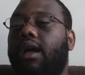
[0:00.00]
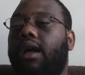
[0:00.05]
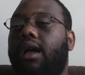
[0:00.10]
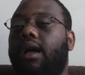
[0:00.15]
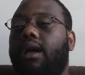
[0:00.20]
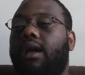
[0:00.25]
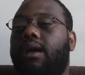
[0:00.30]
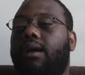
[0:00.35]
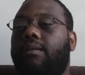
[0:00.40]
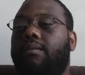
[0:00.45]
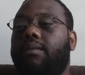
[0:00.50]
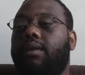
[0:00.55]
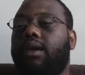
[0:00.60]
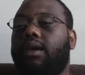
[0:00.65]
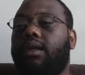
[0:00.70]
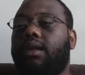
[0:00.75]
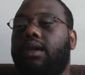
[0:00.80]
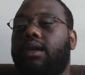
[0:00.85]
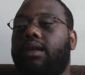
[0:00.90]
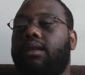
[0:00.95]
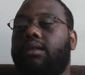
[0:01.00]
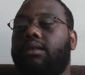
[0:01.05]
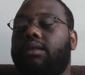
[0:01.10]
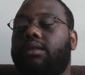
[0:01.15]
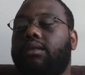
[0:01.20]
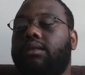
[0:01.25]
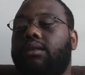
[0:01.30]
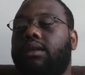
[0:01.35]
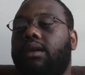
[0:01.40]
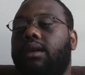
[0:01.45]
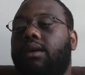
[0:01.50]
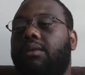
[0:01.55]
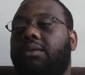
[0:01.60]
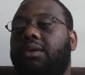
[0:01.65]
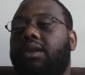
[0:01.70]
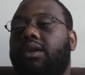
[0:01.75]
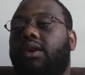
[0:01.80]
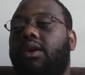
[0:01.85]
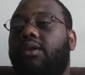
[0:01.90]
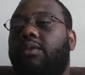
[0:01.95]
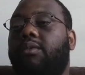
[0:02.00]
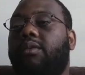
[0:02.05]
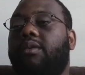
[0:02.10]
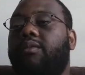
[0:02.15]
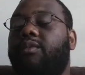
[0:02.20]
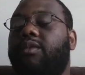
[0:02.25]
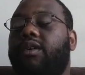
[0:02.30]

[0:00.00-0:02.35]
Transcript: Um, and, and, you know,